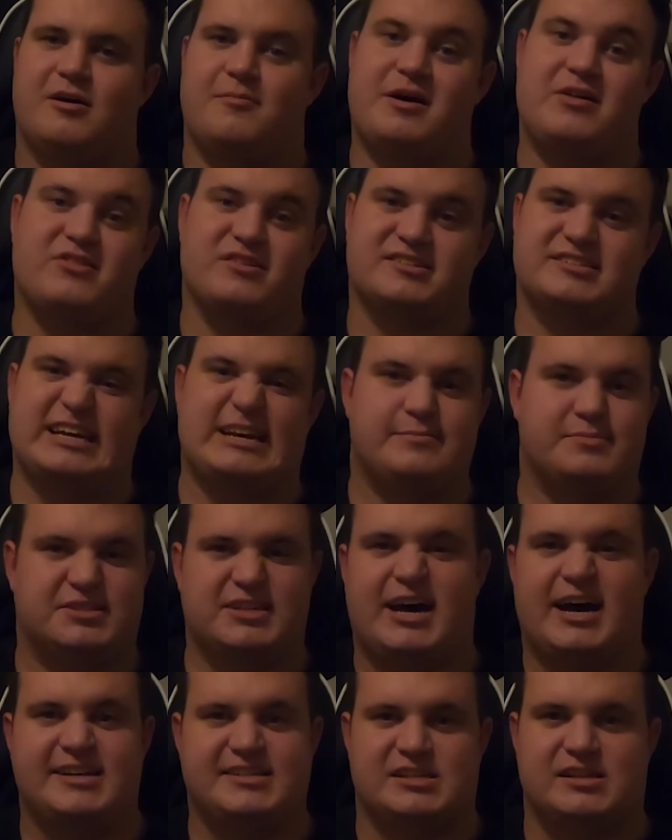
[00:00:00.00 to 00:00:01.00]
about the same
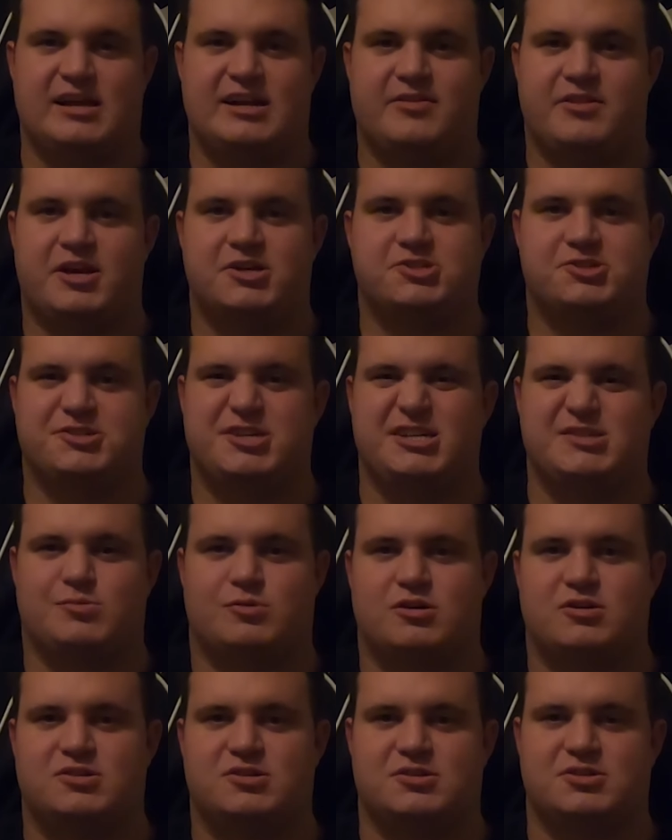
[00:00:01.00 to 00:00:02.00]
size a lot of the SUTs
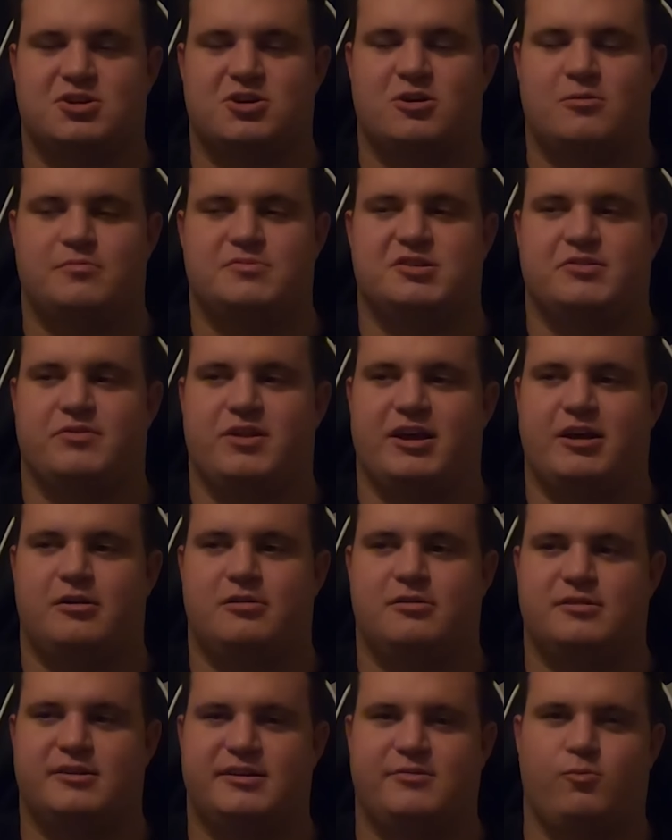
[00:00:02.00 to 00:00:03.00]
were in terms of like
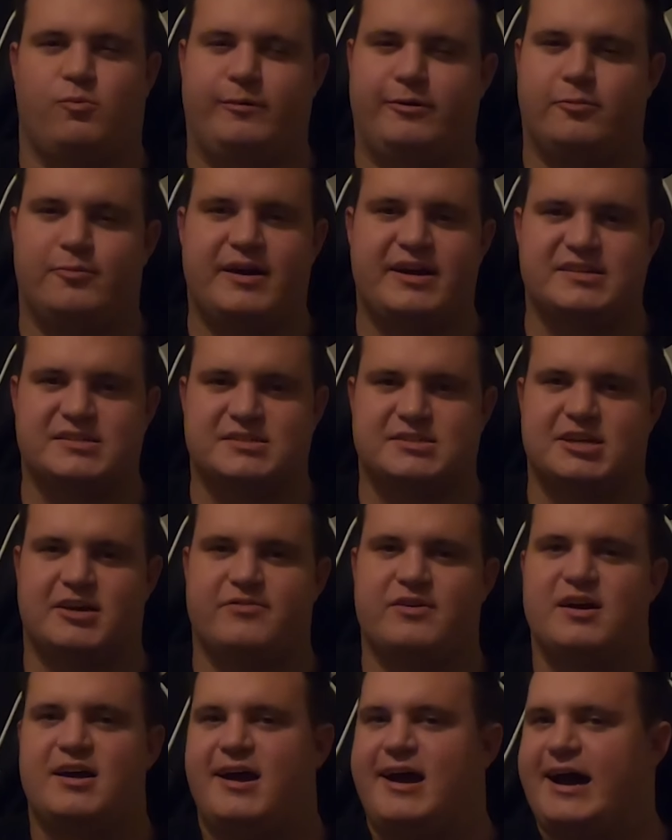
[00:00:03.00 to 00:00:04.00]
wheelbase and
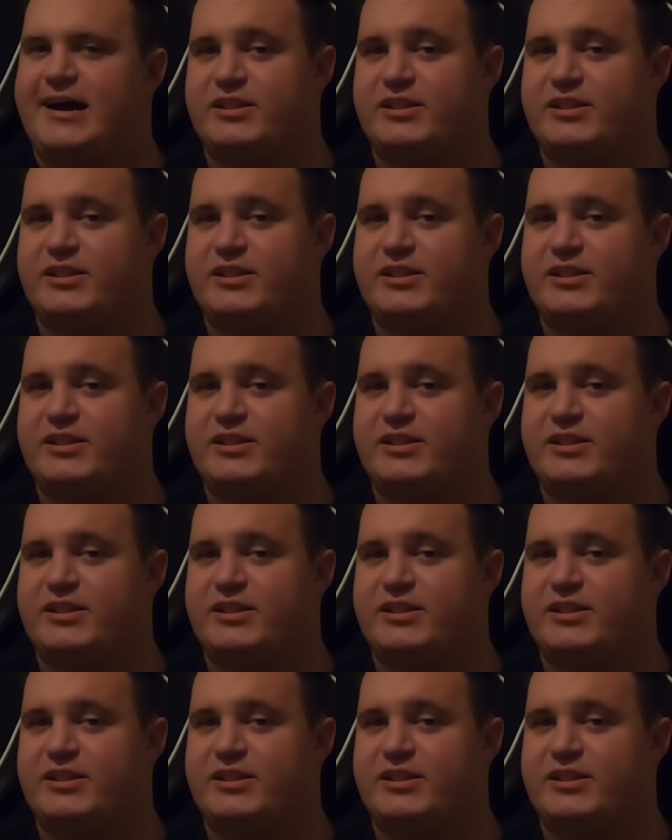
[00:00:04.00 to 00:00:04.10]
stuff,